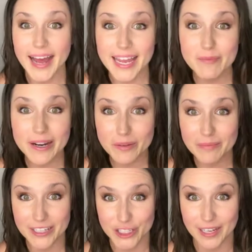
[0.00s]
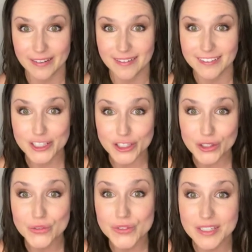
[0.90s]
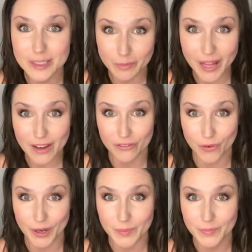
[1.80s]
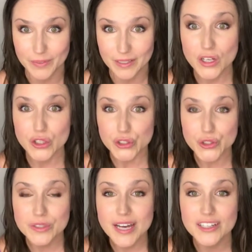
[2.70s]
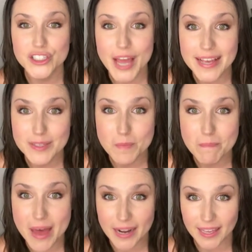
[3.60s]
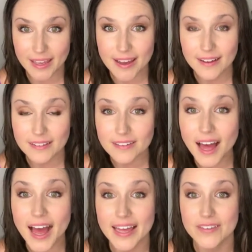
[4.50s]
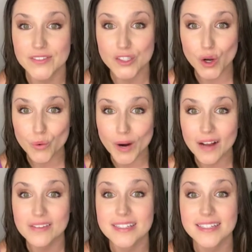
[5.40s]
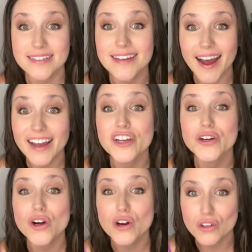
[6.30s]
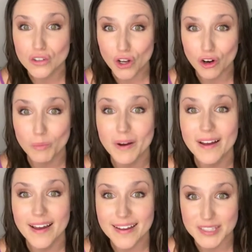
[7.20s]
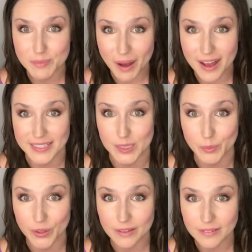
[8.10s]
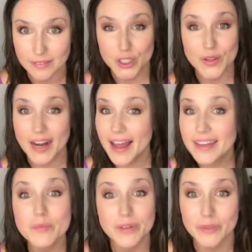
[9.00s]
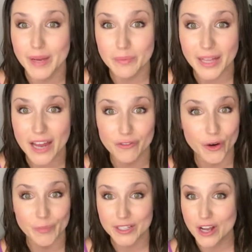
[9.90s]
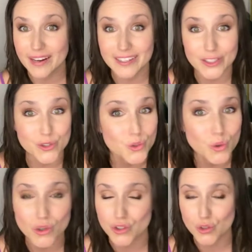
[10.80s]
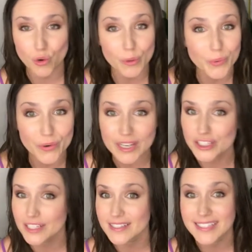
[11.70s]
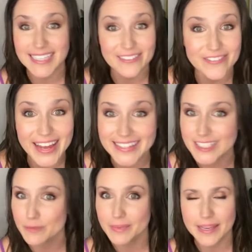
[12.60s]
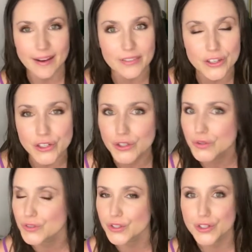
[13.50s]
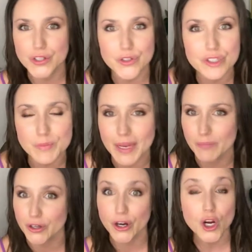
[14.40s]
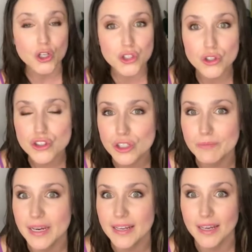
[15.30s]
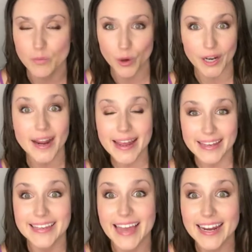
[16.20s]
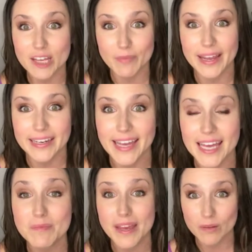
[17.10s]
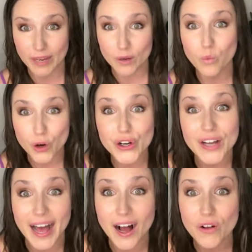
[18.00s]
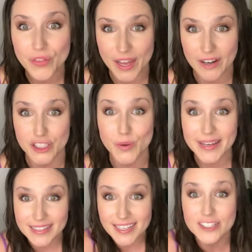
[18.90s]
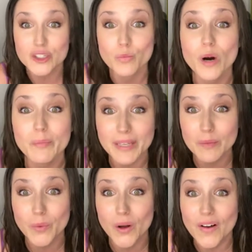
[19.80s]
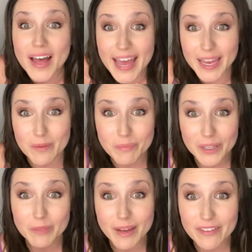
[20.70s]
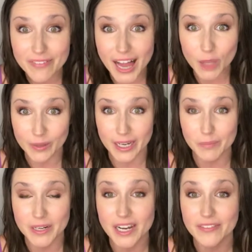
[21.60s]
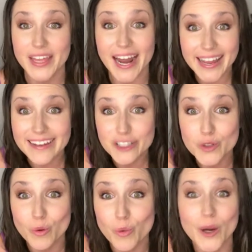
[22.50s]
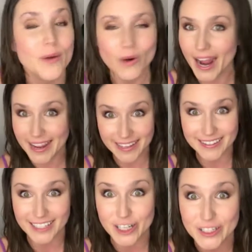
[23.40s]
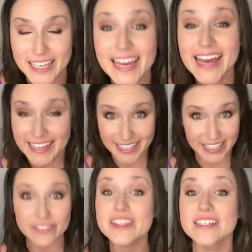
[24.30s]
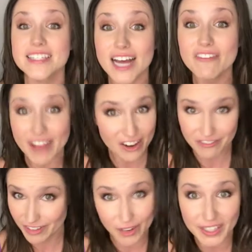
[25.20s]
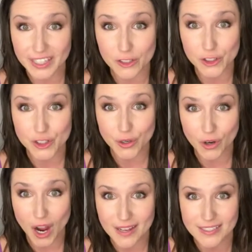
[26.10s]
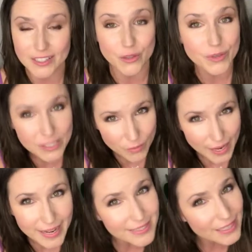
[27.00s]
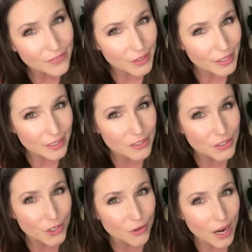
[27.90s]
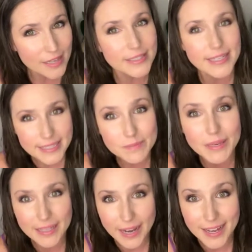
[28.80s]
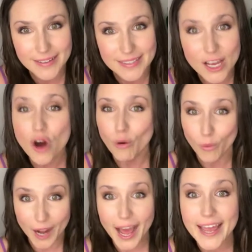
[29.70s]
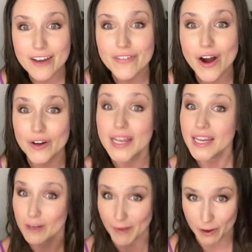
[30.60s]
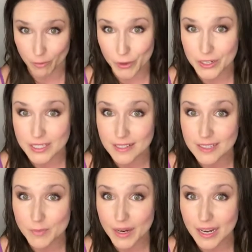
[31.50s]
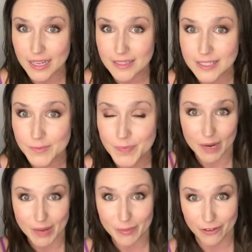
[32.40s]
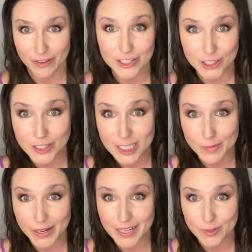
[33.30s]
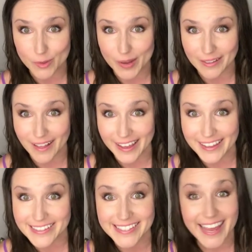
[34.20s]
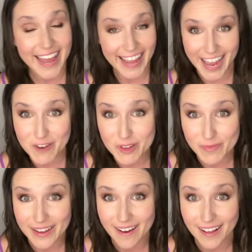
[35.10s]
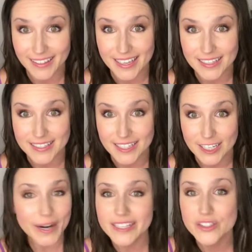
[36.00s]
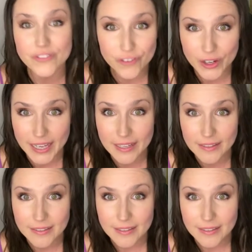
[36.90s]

I am on a mission to use this platform to touch as many lives around this entire globe as possible. so that I can build my platform by talking to schools, corporations, events, being on the news, the newspaper, social media more, getting my name and my word out there so I can touch more people and build my following up enough that I get to a point where I can literally give this stuff at very little to no cost. And the reason why I say very little to no cost is because what I have found in my own personal experience and my professional experience with my clients and with my colleagues, when it's free,